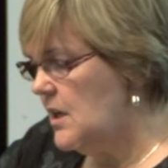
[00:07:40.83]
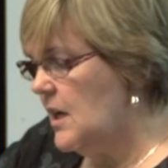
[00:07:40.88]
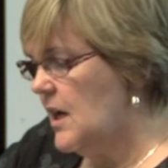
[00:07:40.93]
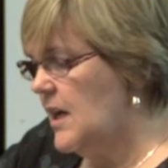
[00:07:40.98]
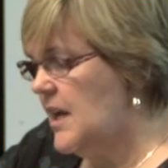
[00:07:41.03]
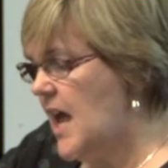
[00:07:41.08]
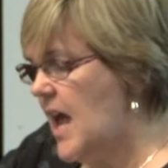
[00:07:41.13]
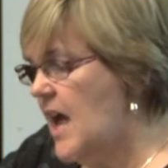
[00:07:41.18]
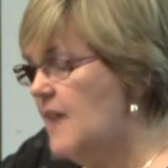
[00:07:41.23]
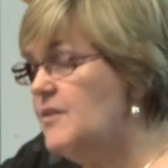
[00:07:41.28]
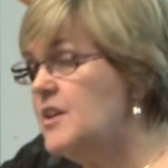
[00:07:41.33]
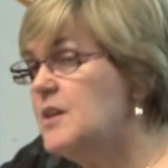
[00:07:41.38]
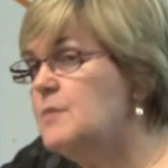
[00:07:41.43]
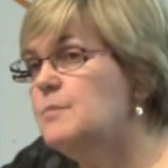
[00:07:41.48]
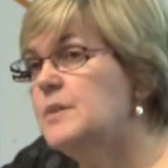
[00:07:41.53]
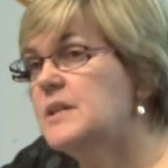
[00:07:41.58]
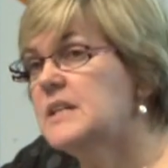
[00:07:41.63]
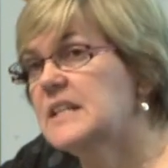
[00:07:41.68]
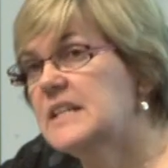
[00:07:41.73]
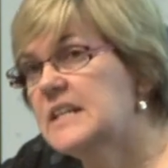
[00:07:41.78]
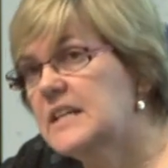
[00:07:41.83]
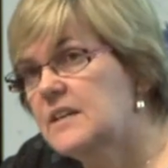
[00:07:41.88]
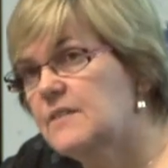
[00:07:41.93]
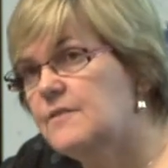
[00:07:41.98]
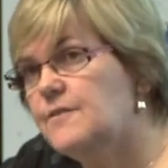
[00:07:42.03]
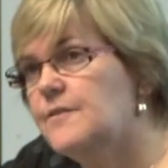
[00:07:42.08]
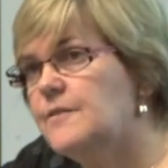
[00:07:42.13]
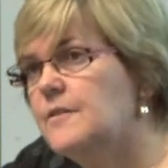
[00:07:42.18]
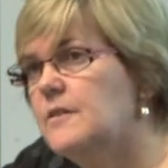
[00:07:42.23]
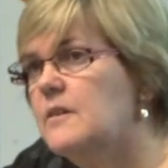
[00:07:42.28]
and having
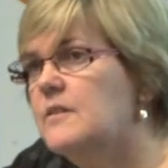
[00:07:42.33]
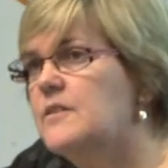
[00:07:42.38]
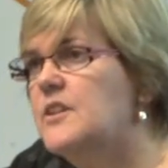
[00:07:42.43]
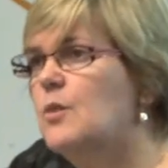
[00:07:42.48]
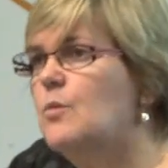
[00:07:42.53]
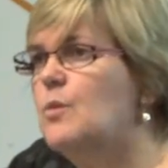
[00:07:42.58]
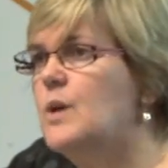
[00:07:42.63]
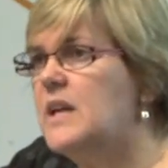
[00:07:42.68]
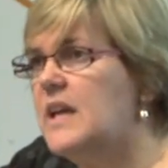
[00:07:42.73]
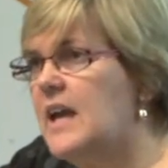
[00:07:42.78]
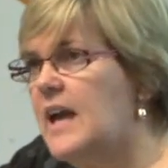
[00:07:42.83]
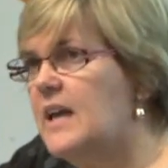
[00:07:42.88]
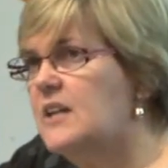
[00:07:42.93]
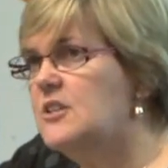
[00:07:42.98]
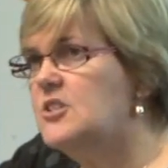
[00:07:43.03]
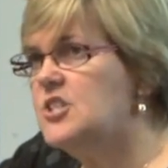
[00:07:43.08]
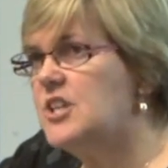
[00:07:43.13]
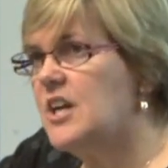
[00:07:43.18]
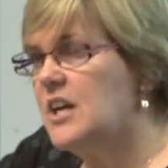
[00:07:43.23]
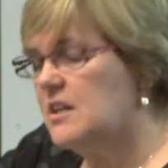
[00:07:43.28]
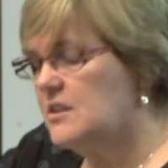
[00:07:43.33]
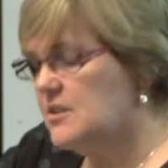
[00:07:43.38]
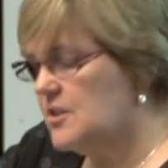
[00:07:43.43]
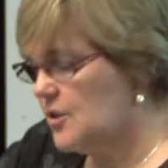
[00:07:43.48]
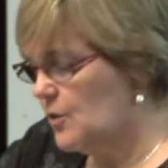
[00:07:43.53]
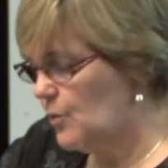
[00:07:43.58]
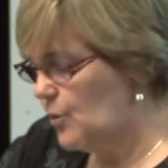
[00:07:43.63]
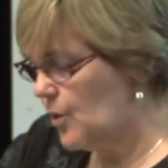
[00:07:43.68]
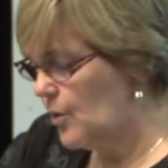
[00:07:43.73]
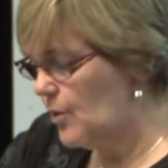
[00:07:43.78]
belief that we can change
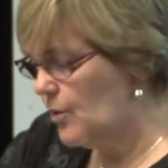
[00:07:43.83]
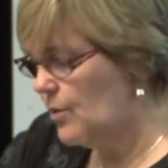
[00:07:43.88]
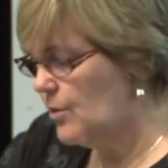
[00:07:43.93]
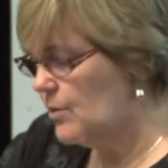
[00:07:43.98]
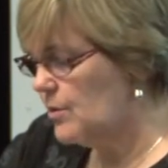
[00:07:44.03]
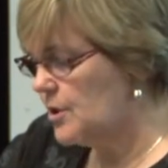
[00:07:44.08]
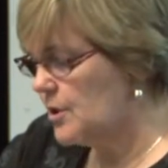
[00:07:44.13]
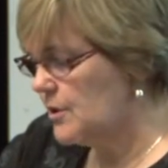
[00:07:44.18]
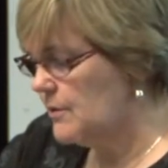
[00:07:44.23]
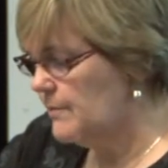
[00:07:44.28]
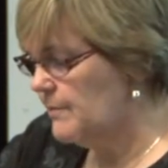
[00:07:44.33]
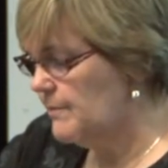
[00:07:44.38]
the world.